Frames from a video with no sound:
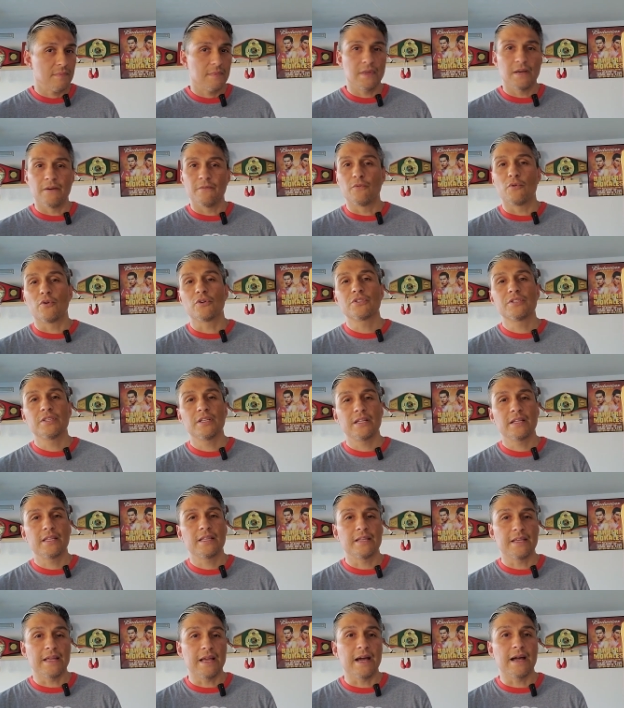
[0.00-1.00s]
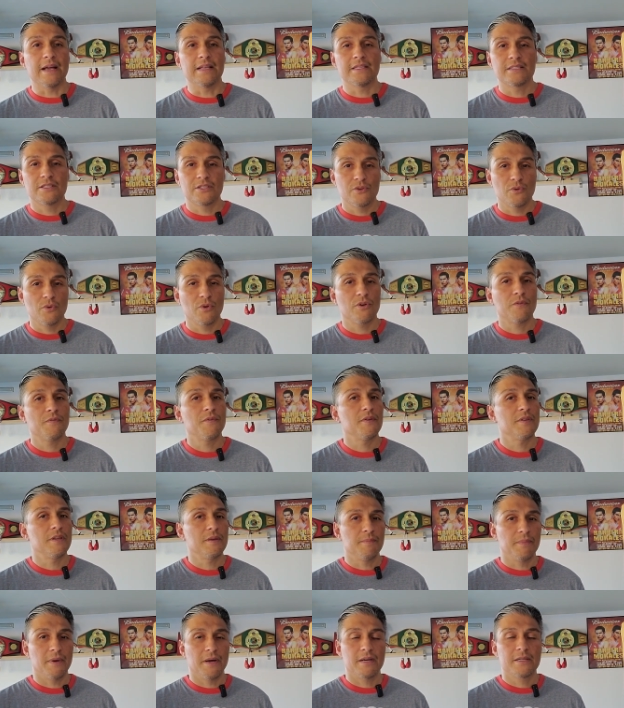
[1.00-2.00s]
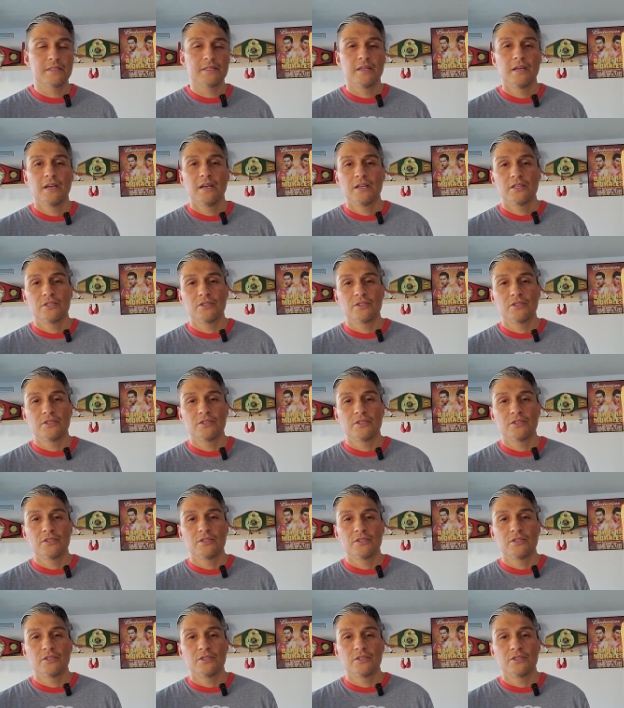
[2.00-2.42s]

Unfortunately, yeah, it's $250.